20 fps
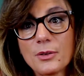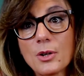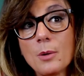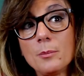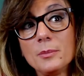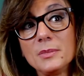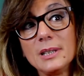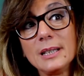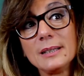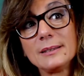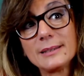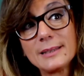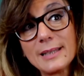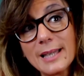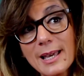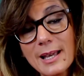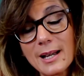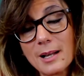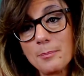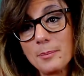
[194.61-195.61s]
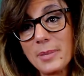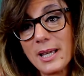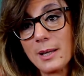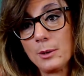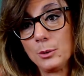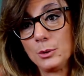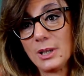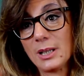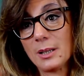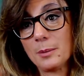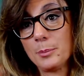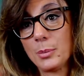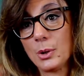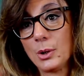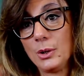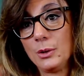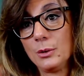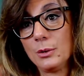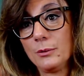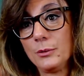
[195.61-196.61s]
from the therapeutic
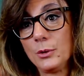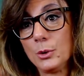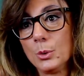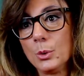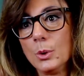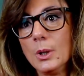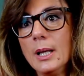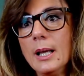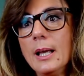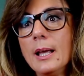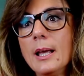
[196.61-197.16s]
point of view